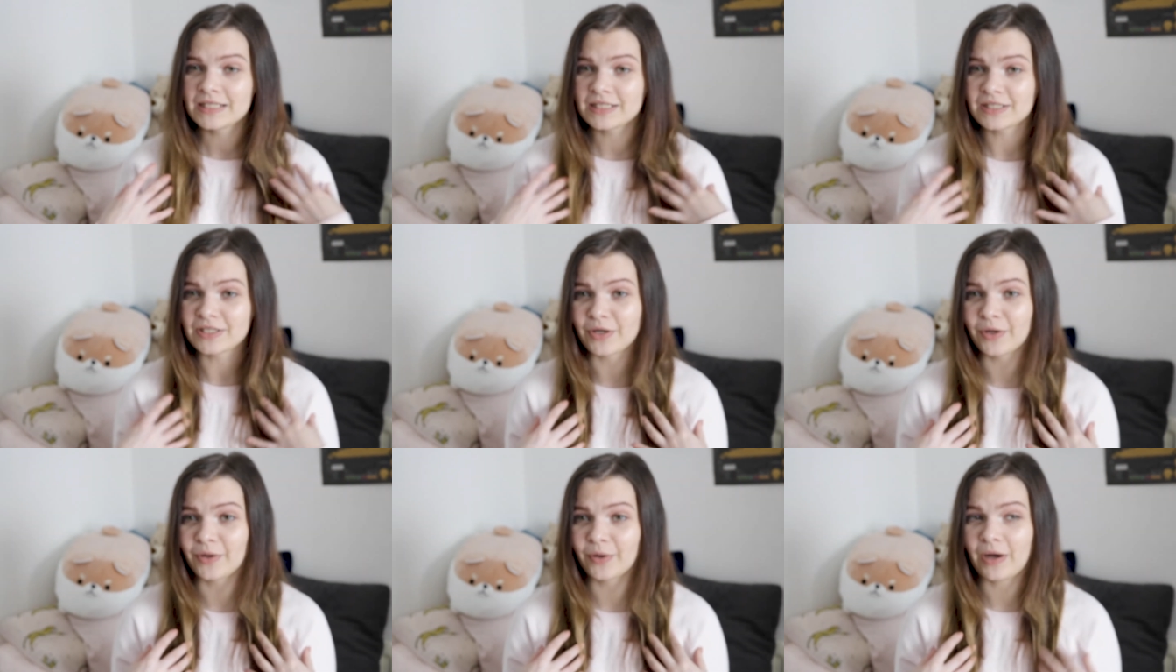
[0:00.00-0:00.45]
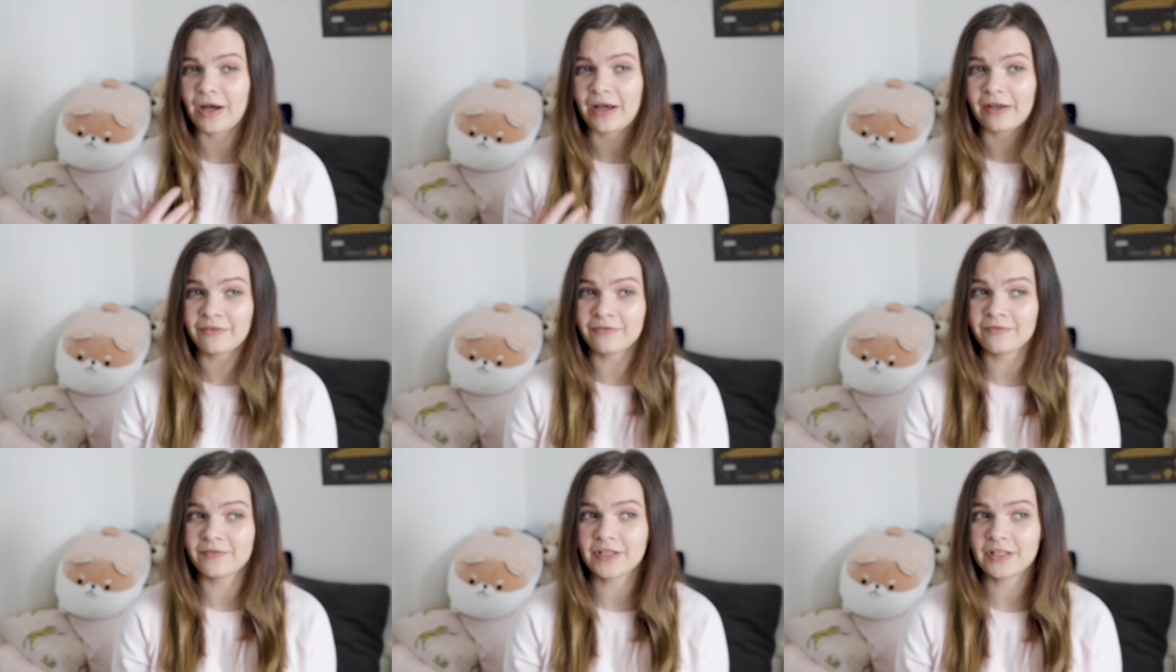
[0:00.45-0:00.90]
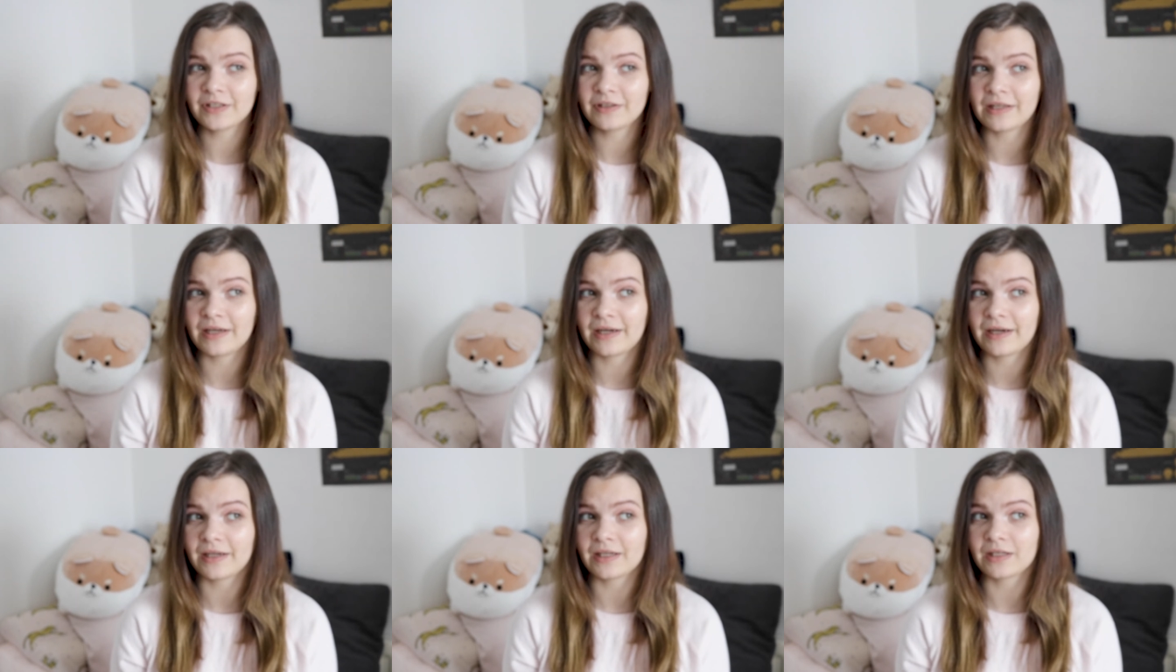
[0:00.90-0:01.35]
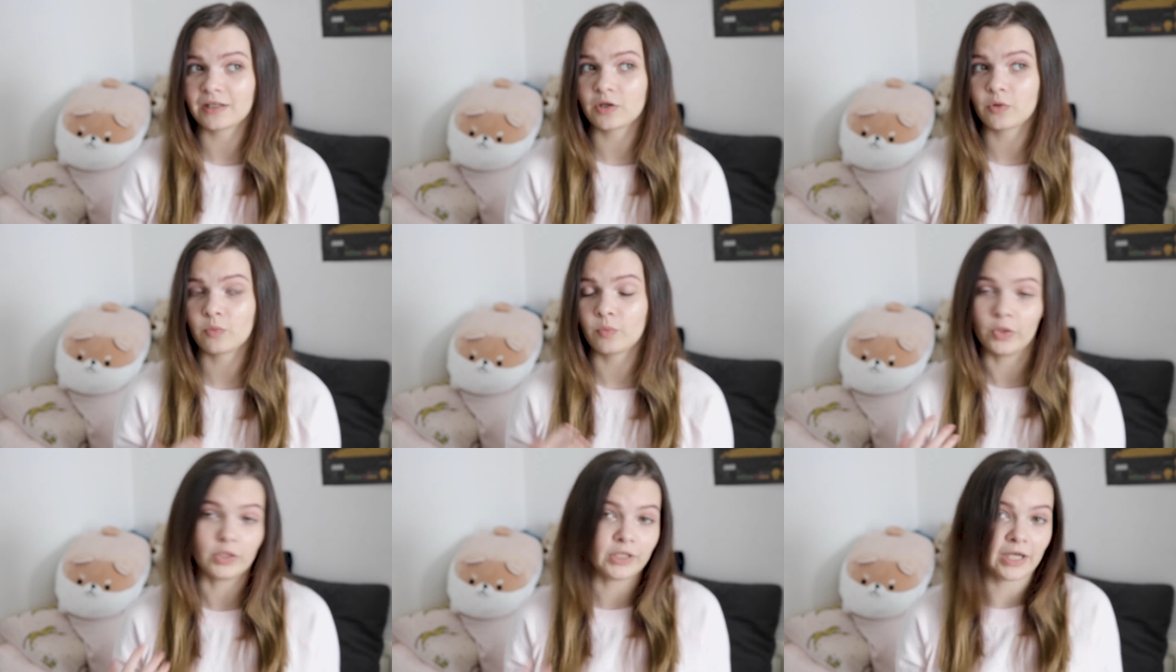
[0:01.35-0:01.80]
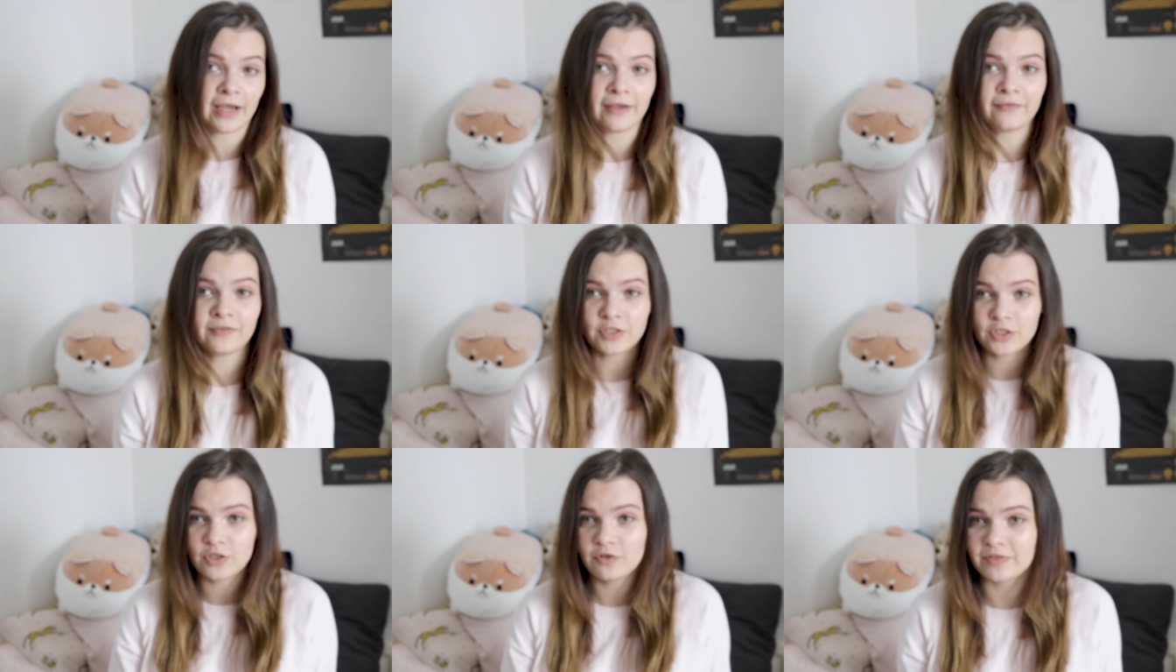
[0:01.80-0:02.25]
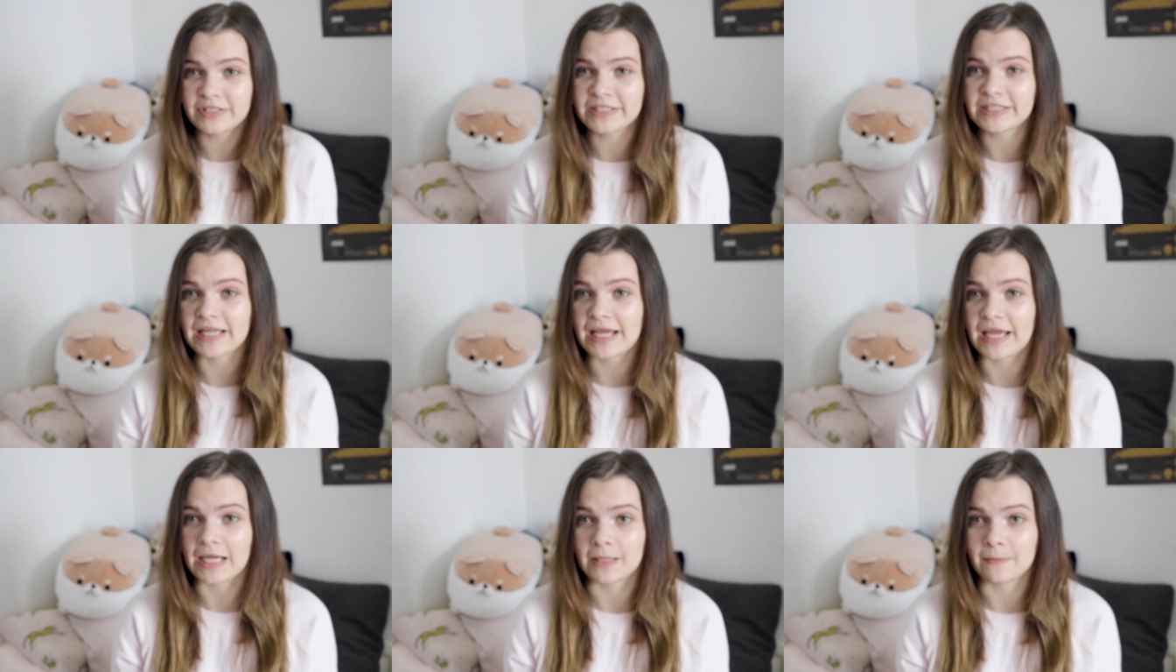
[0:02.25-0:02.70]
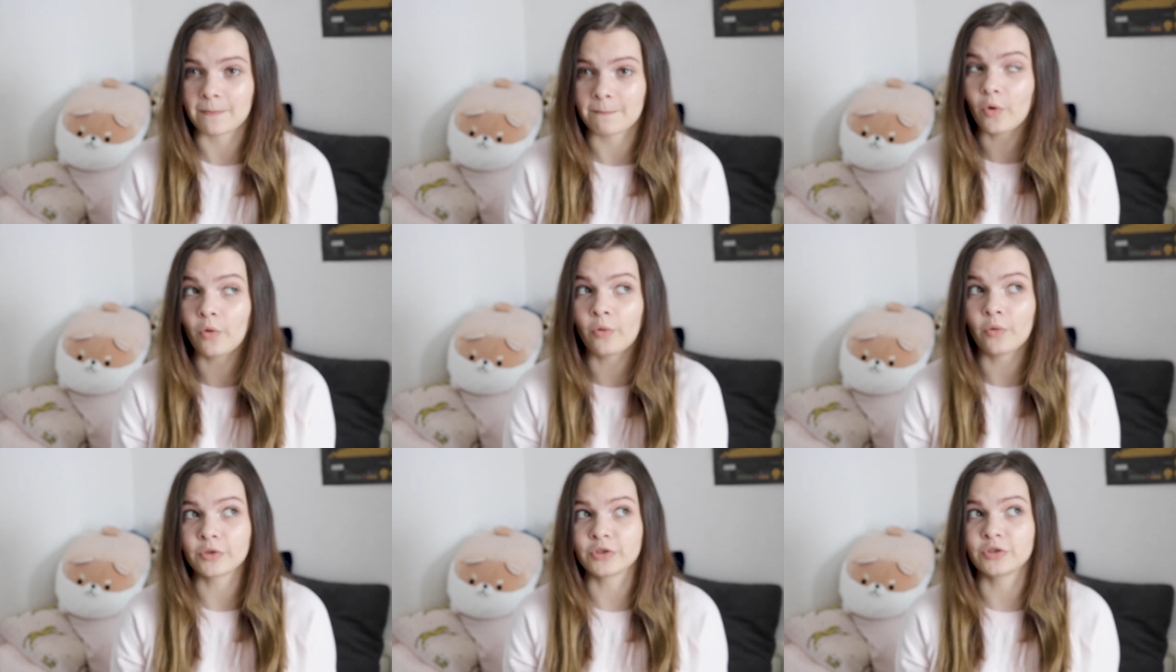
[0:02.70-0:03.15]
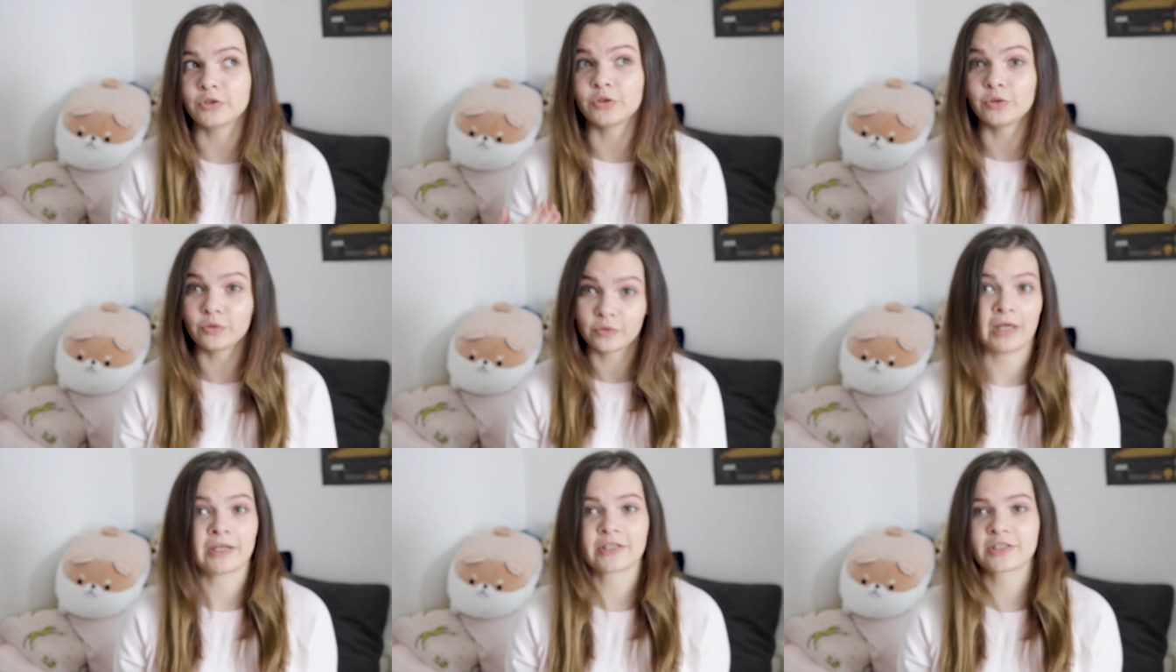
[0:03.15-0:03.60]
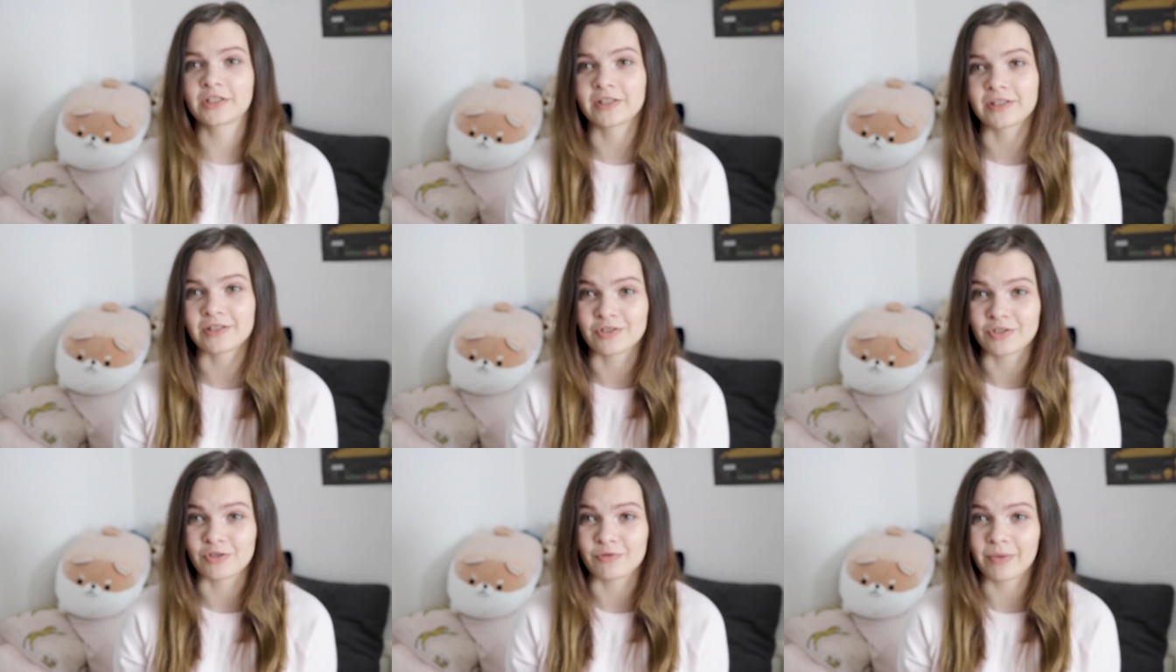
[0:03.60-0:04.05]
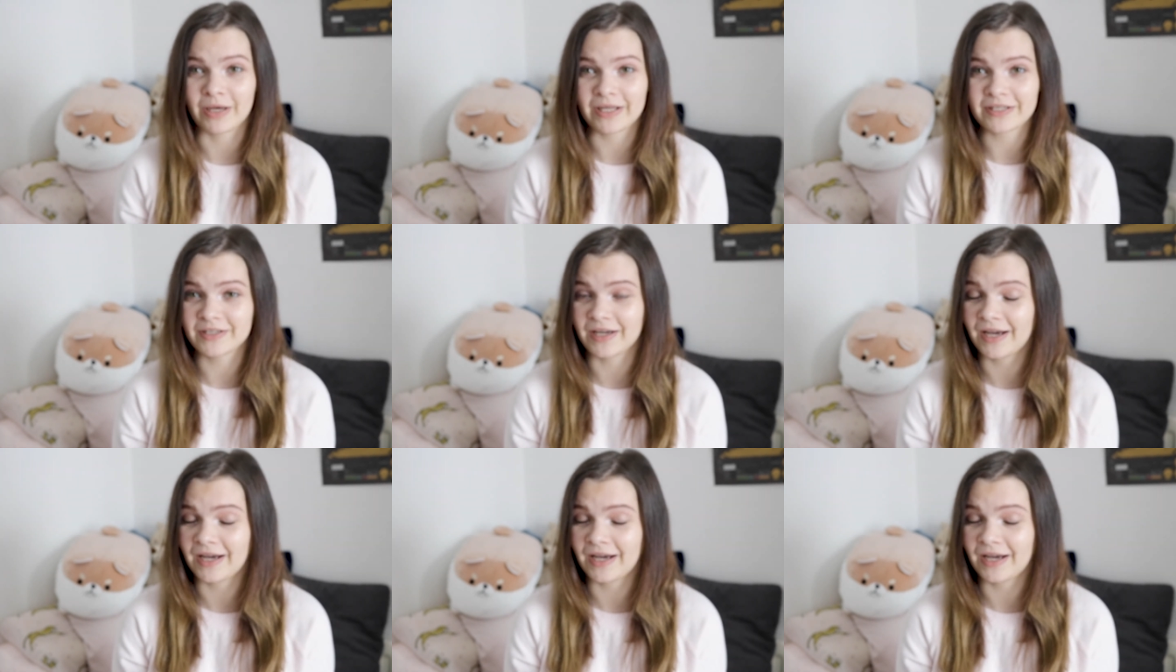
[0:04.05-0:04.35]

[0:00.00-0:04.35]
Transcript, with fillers: So I feel like we'll either do the same or you'll actually do better.